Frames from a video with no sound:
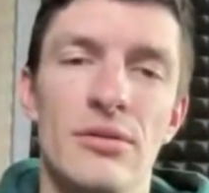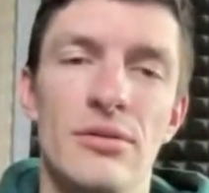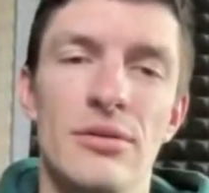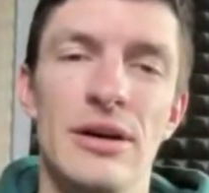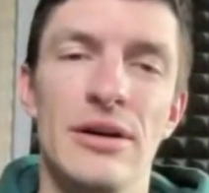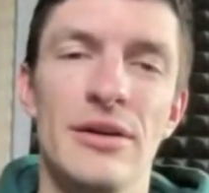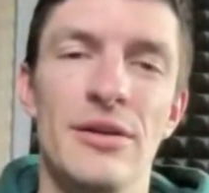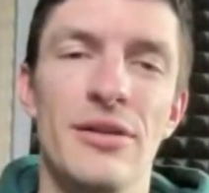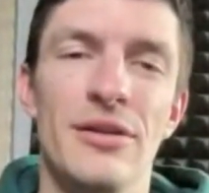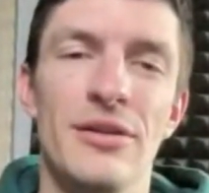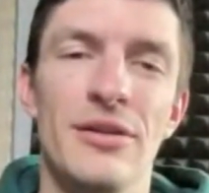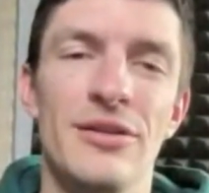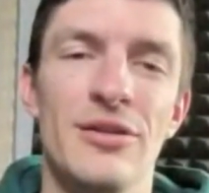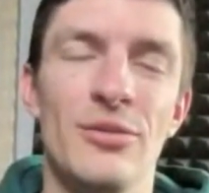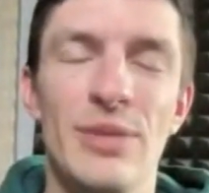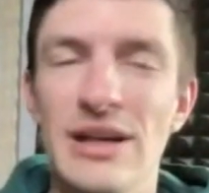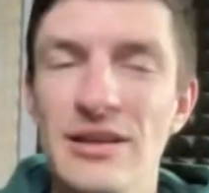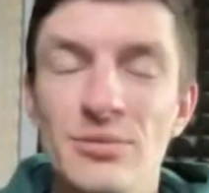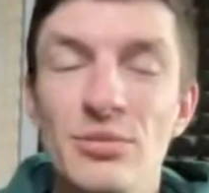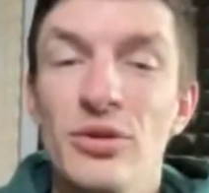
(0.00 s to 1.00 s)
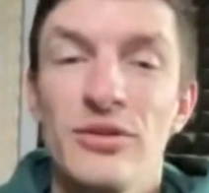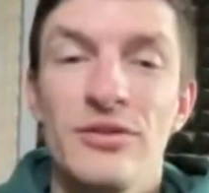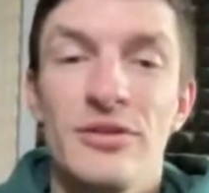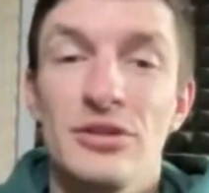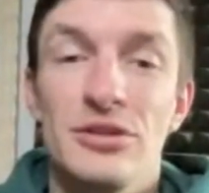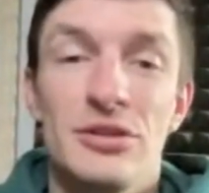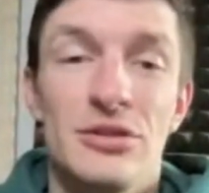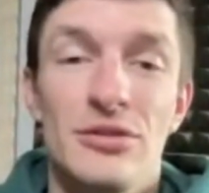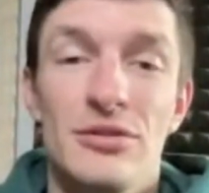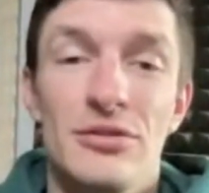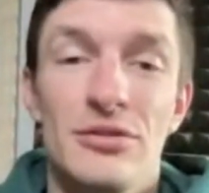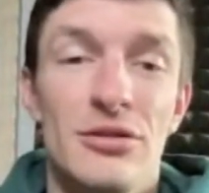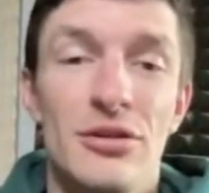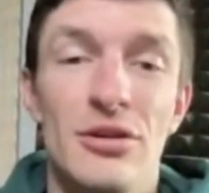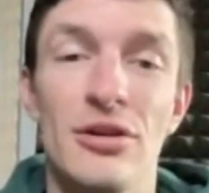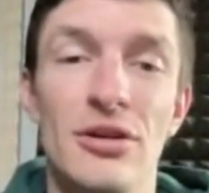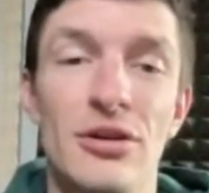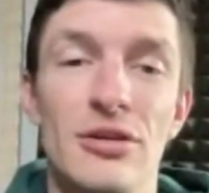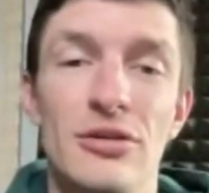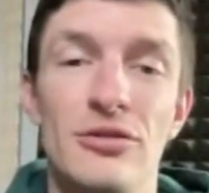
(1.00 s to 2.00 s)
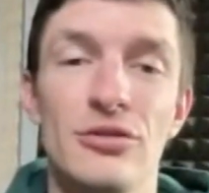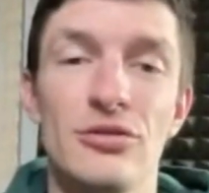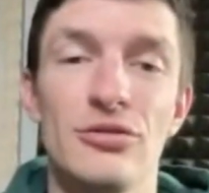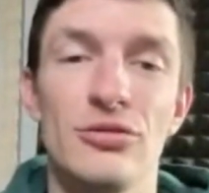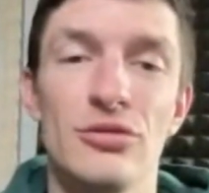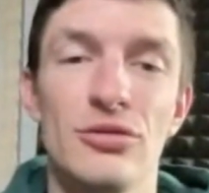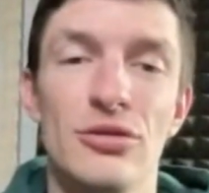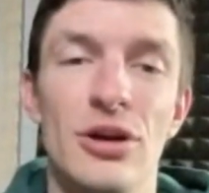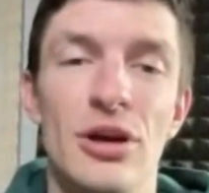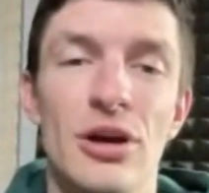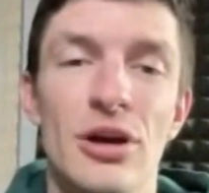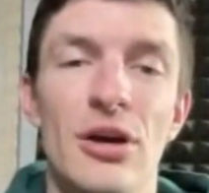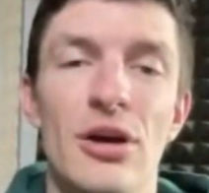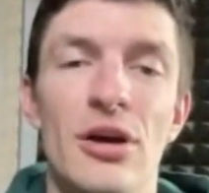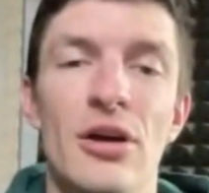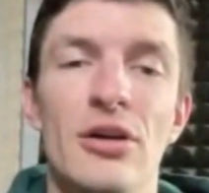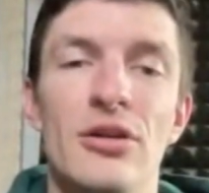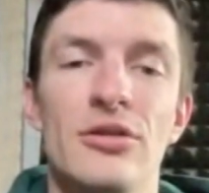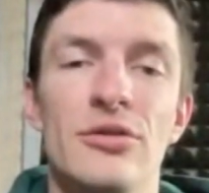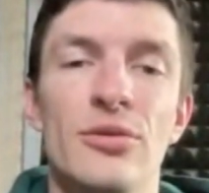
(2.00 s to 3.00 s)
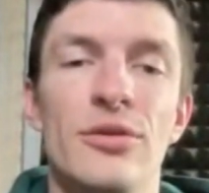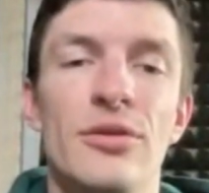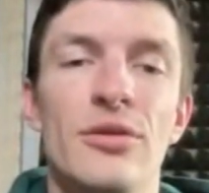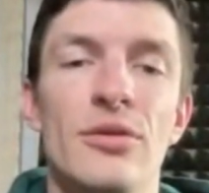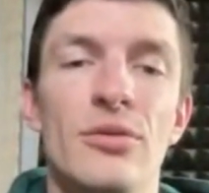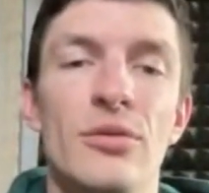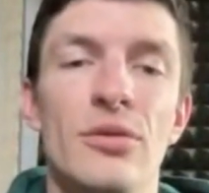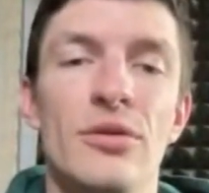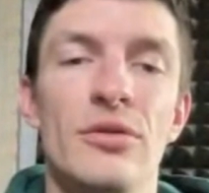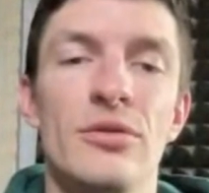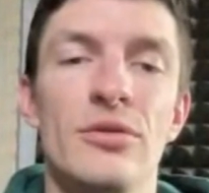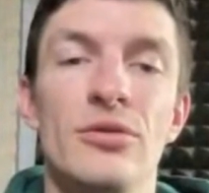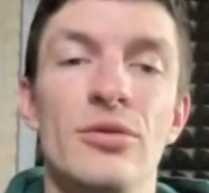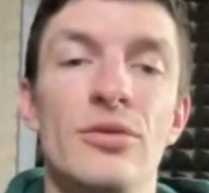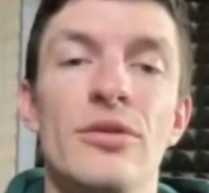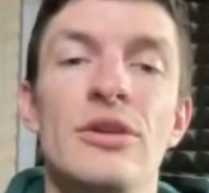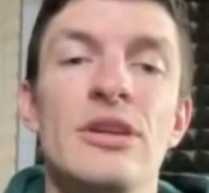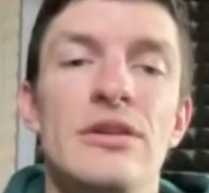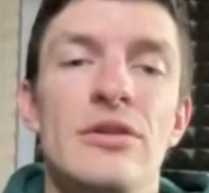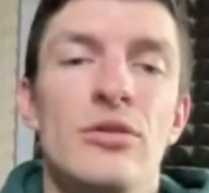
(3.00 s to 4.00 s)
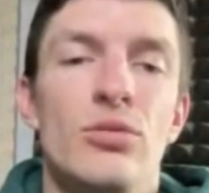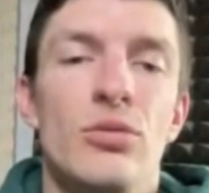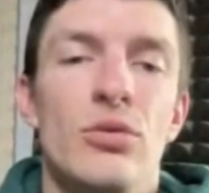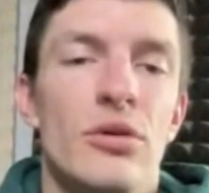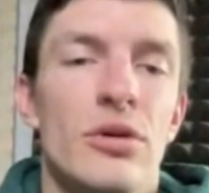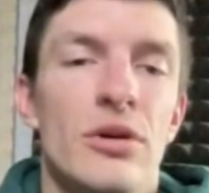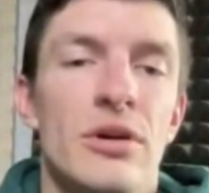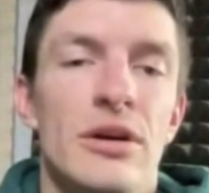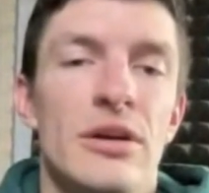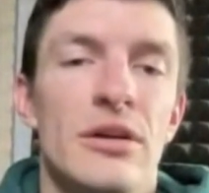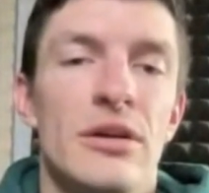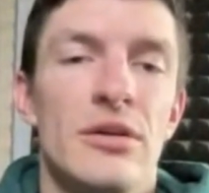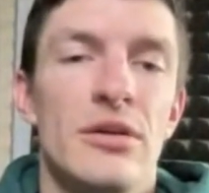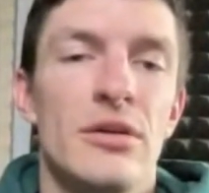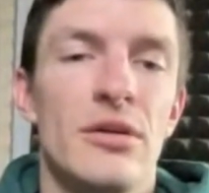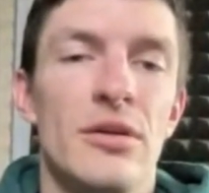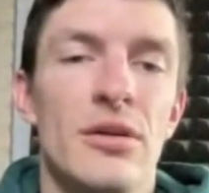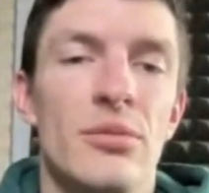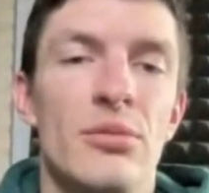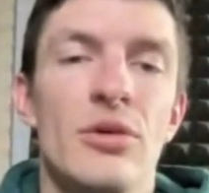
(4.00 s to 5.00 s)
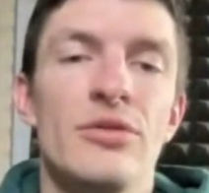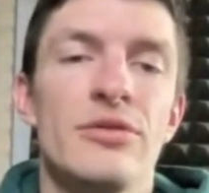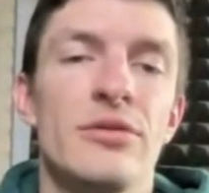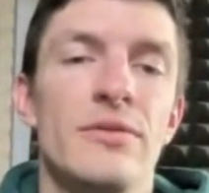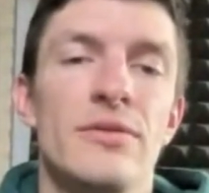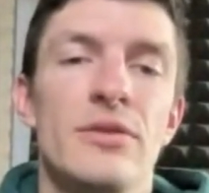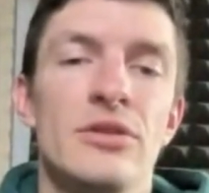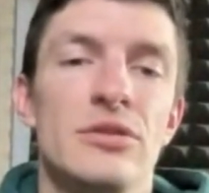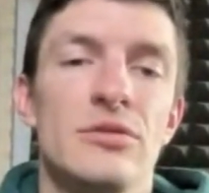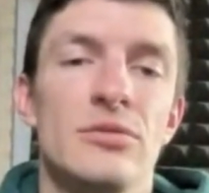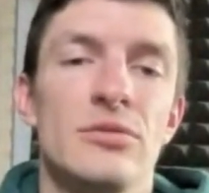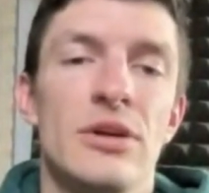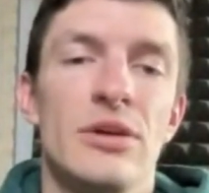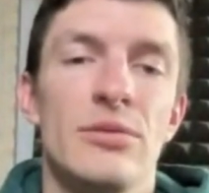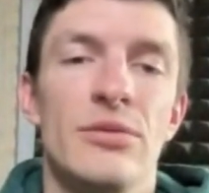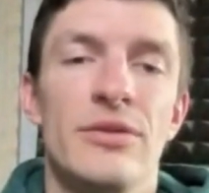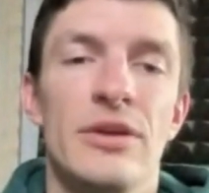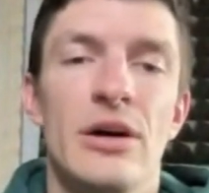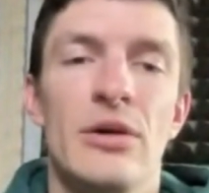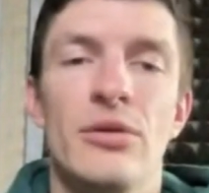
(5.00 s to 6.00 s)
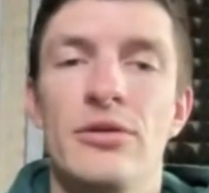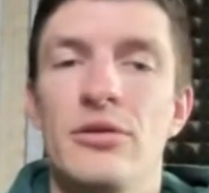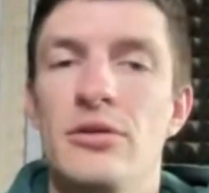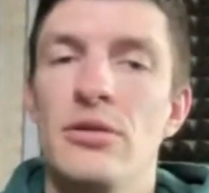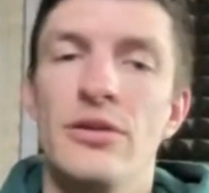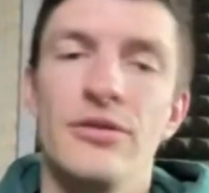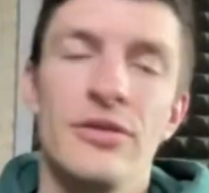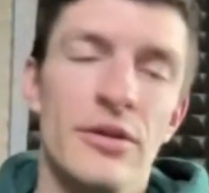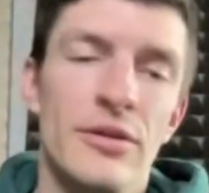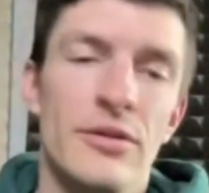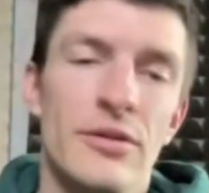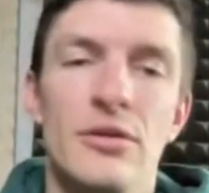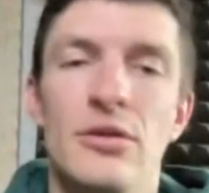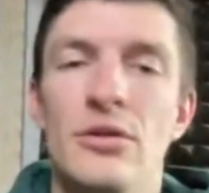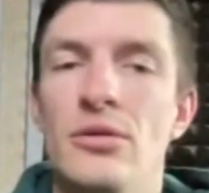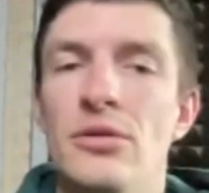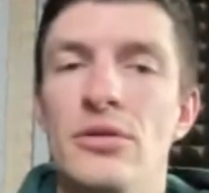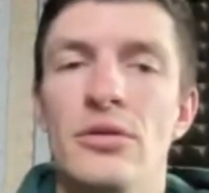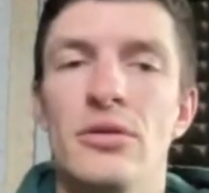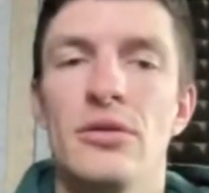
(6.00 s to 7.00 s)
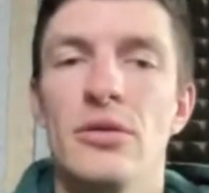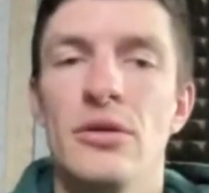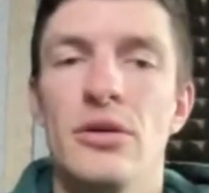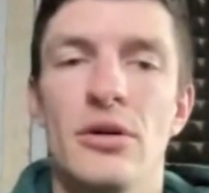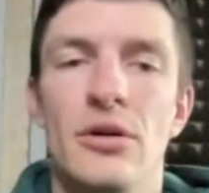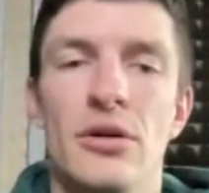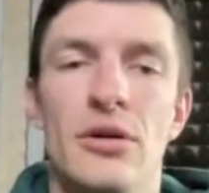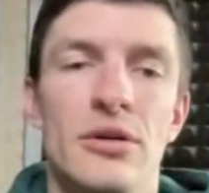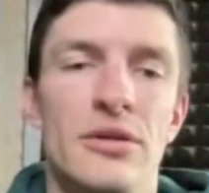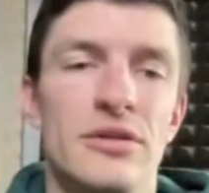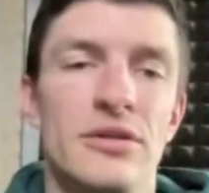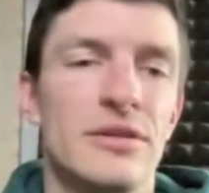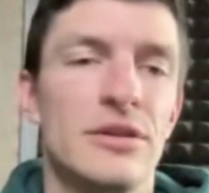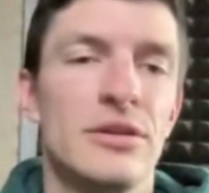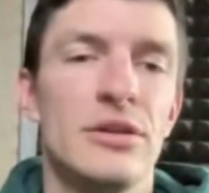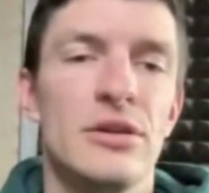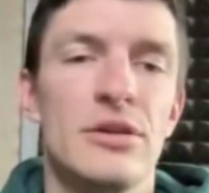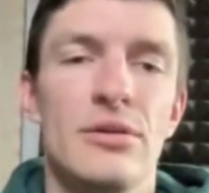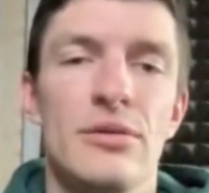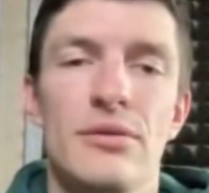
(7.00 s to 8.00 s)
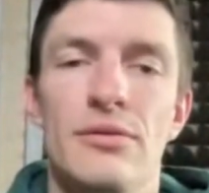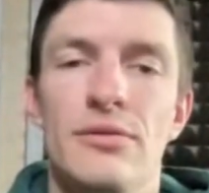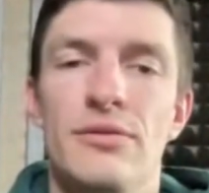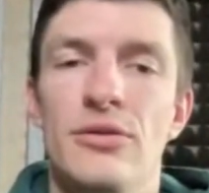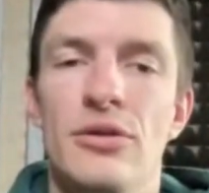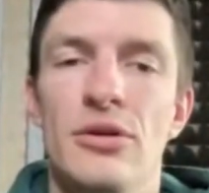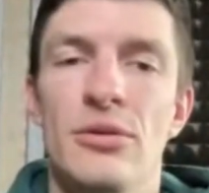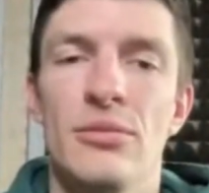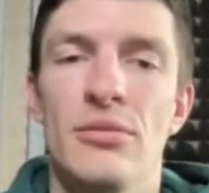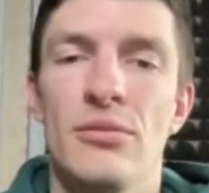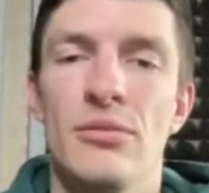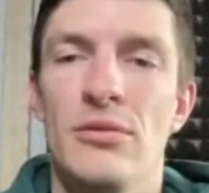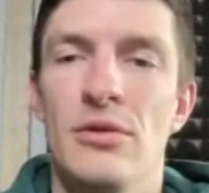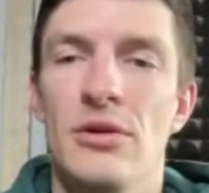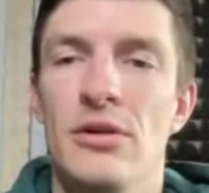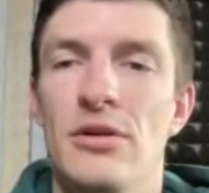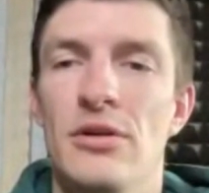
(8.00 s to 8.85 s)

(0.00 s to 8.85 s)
in the best position to do the needed work in the most efficient way without crossing the whole city from